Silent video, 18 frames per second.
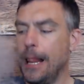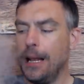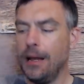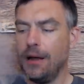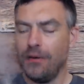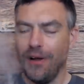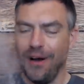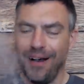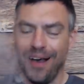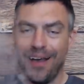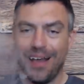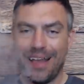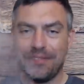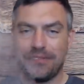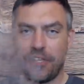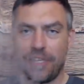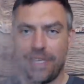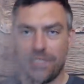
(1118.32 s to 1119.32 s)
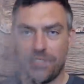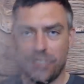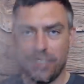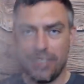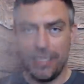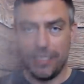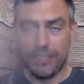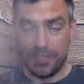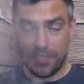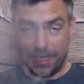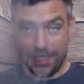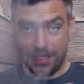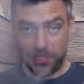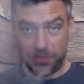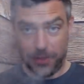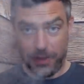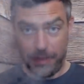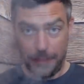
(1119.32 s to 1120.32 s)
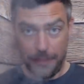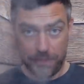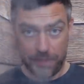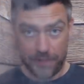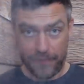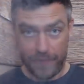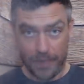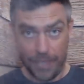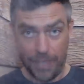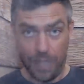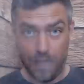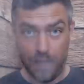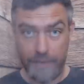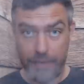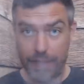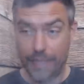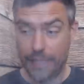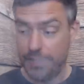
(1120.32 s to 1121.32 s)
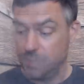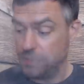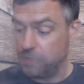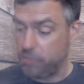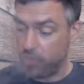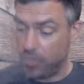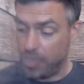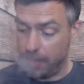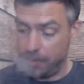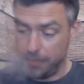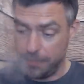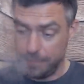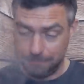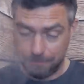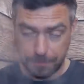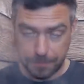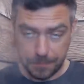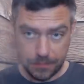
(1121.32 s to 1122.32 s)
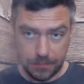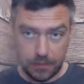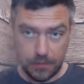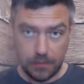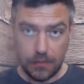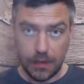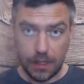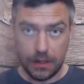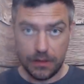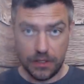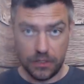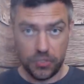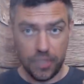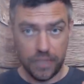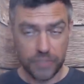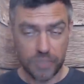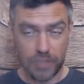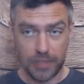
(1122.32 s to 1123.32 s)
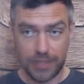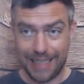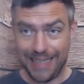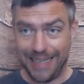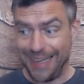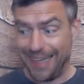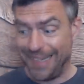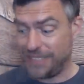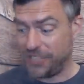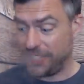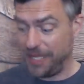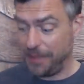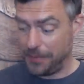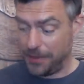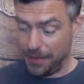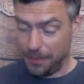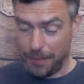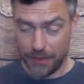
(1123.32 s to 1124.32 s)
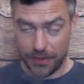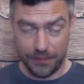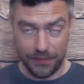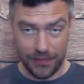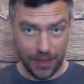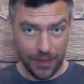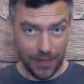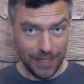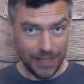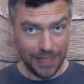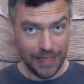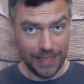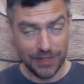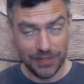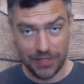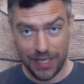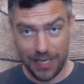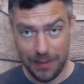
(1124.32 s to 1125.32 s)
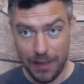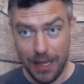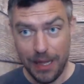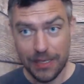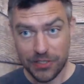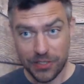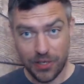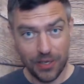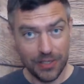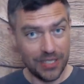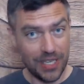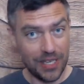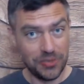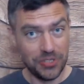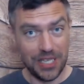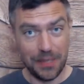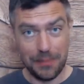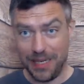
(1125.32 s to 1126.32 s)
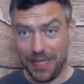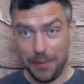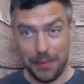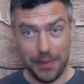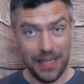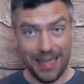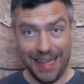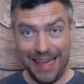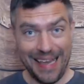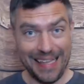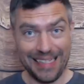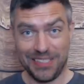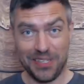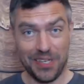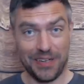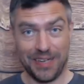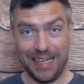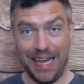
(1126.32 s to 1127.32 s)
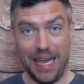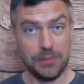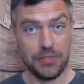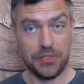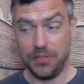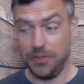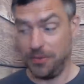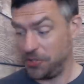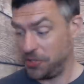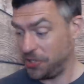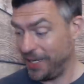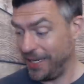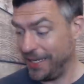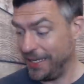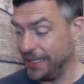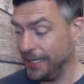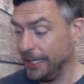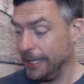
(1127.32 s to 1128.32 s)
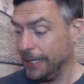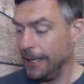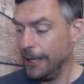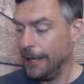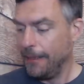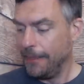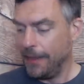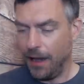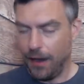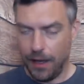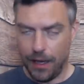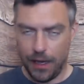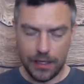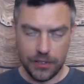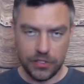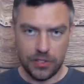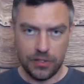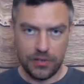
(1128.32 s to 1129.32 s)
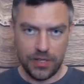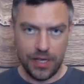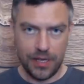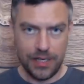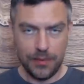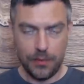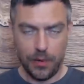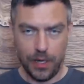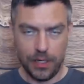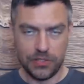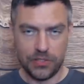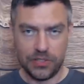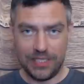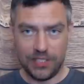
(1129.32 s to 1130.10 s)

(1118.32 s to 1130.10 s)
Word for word: Right, I have tested this against my Modify Lyra and drone the drone's got DNA chip. The mod defined is uh, it's got its own chip in it, but it hits like an absolute train. Now 130 watts.